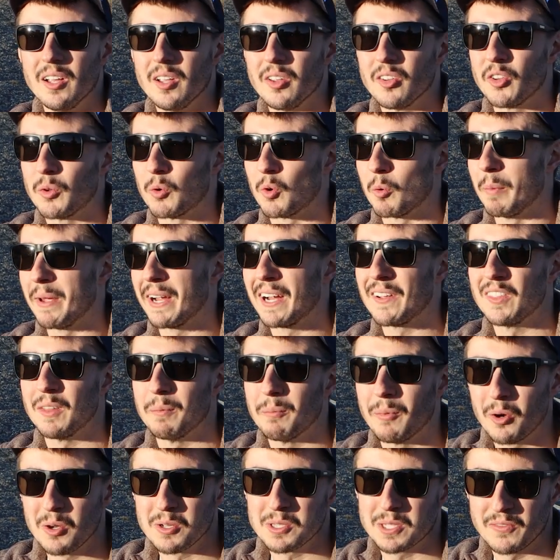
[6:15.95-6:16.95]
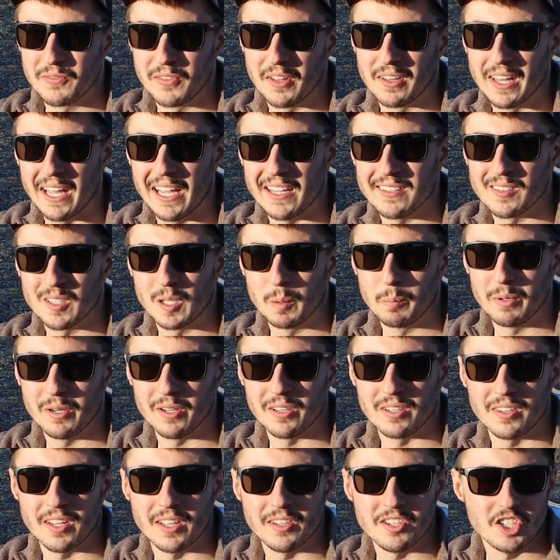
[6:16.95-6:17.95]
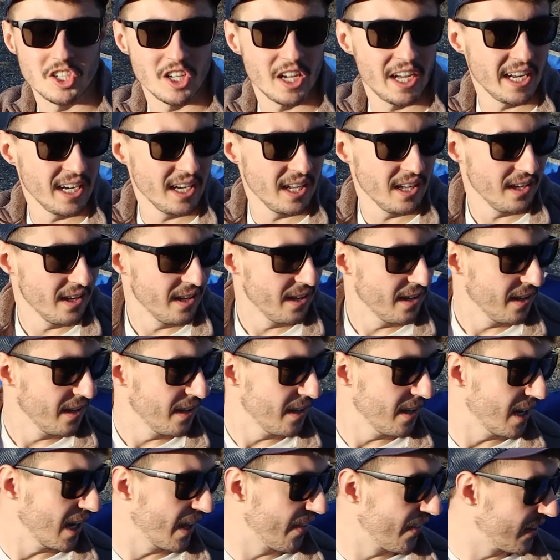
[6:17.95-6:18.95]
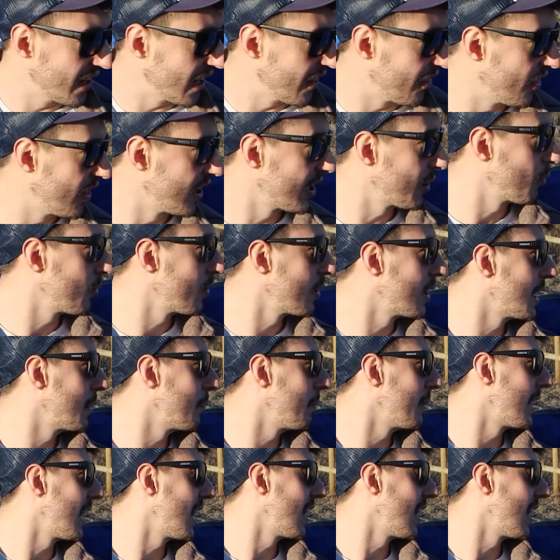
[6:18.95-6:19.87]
So we're making the most of the last little bit of sunshine, and then I think we're going to be